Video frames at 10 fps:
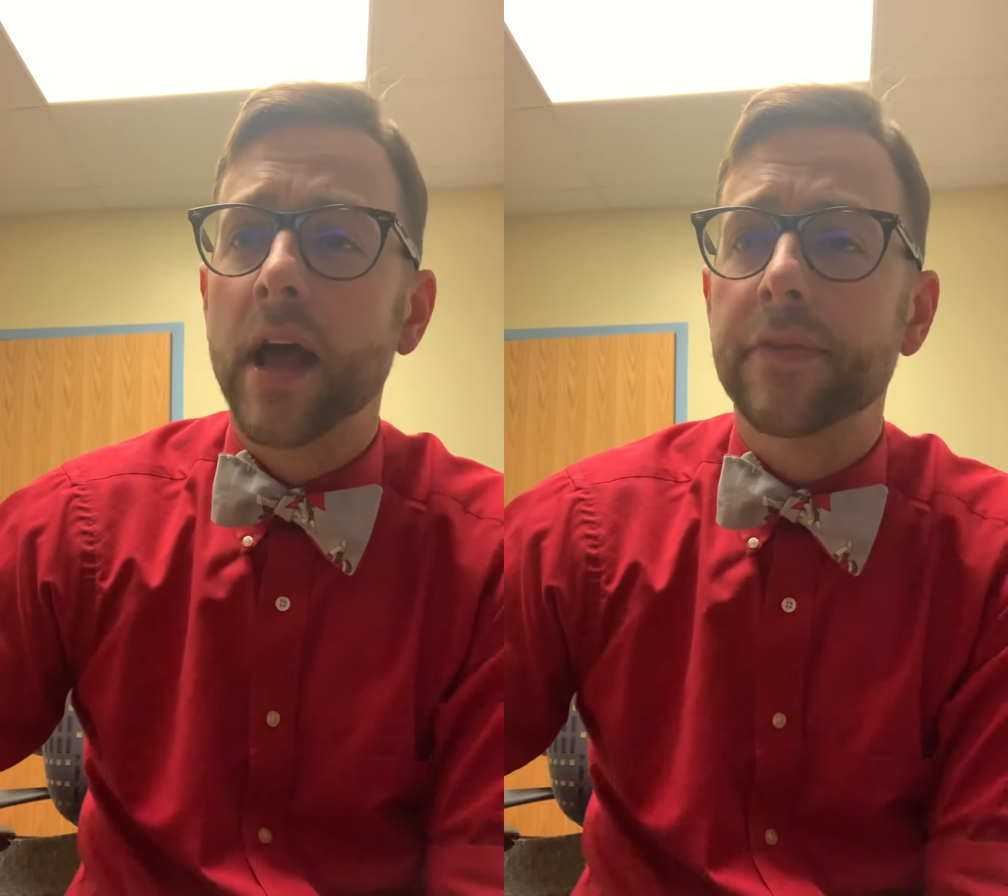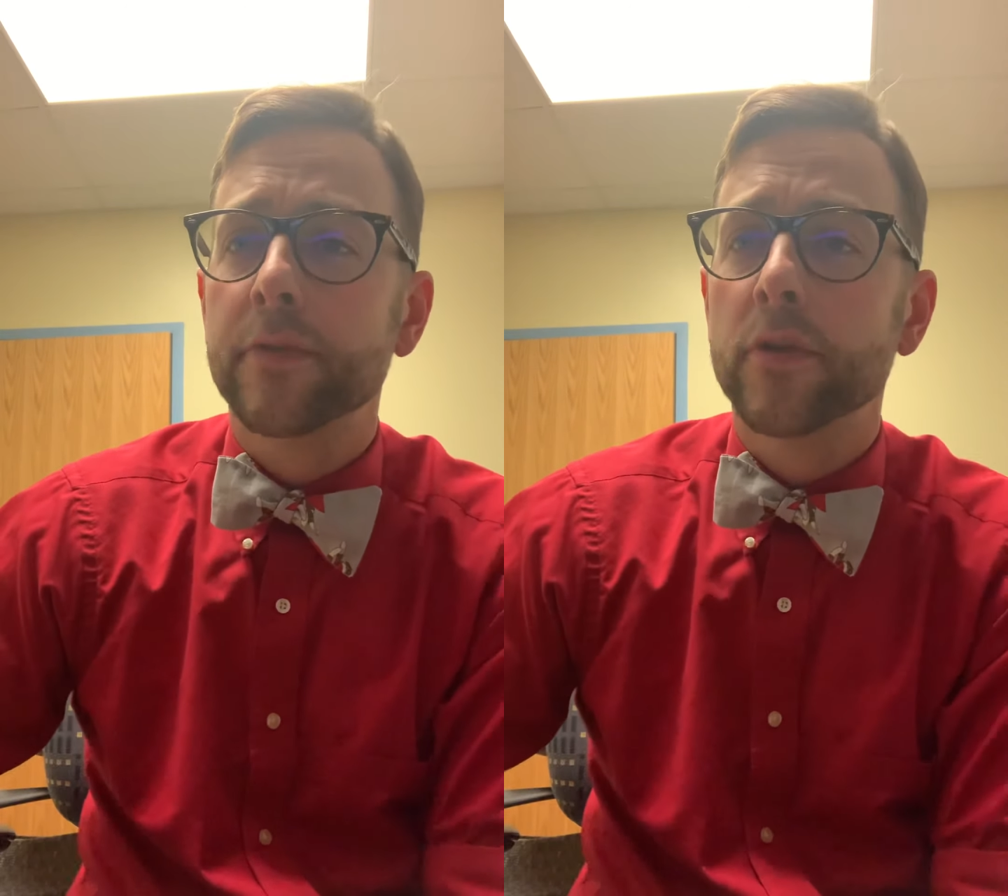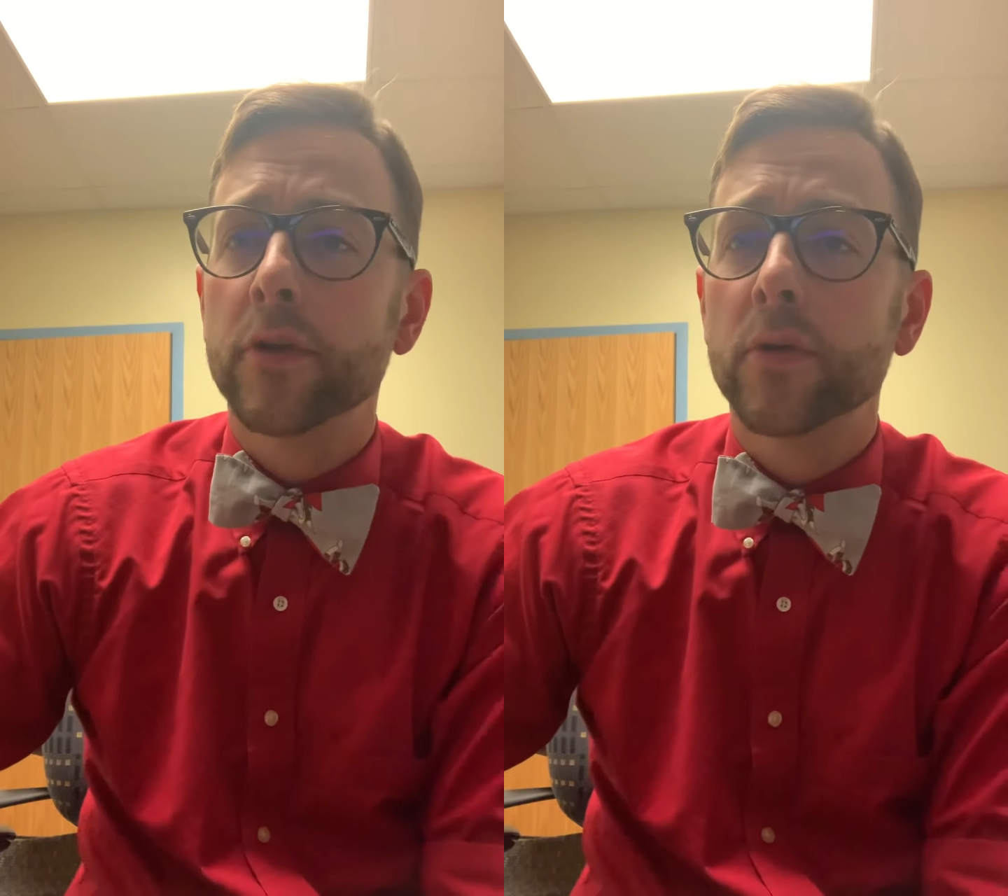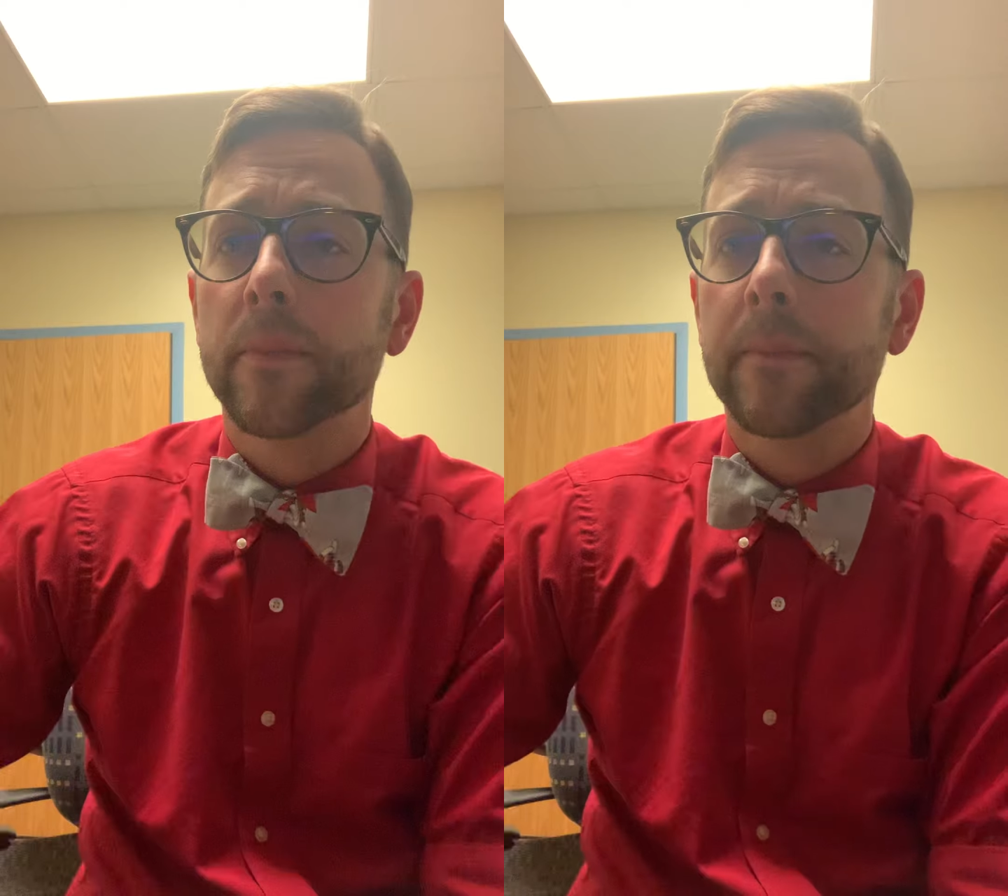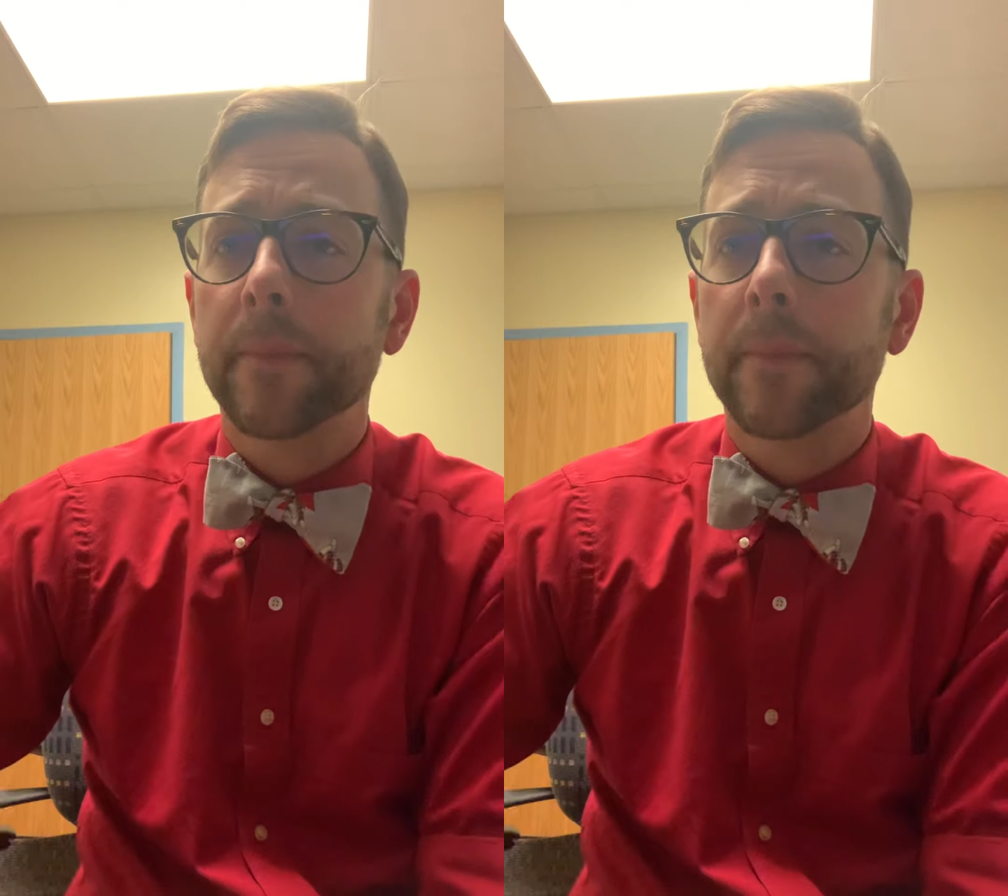through